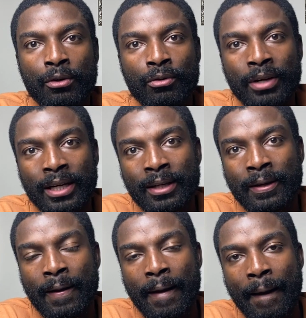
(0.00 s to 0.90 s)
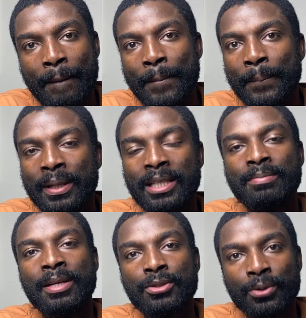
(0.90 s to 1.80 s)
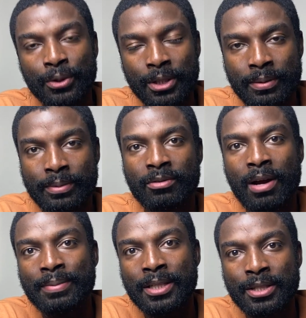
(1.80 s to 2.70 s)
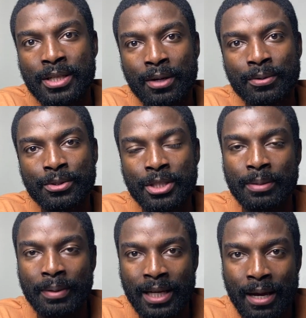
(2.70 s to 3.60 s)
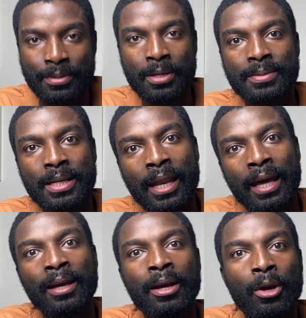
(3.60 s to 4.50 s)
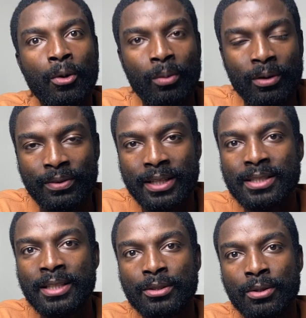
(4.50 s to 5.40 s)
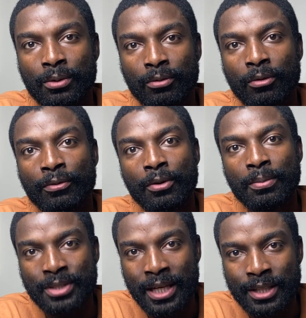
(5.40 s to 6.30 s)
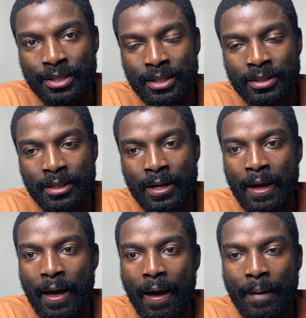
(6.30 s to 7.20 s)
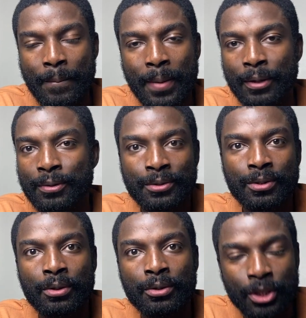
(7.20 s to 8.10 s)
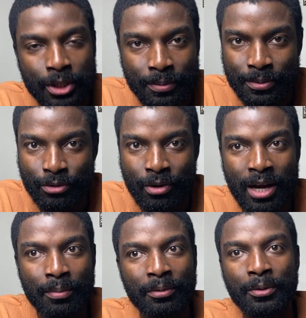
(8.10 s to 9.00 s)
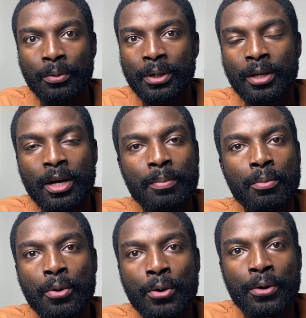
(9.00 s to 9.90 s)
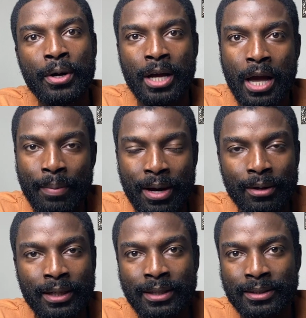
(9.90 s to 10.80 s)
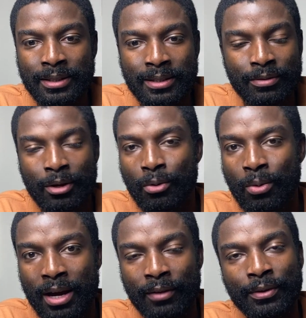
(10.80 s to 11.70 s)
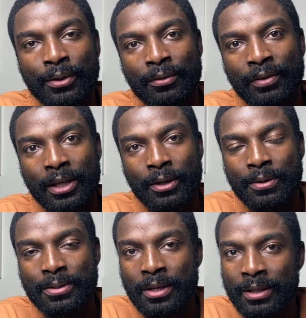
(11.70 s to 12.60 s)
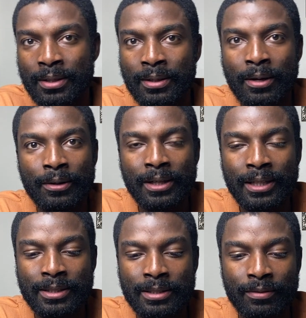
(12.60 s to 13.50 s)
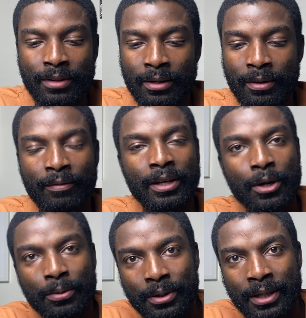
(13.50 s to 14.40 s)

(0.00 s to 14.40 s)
already, please make sure you subscribe to the channel just to be kept up to date with these leasehold reform changes. And also just subscribe if you want to learn more about leases. I've done quite a few videos on leases. I've done a video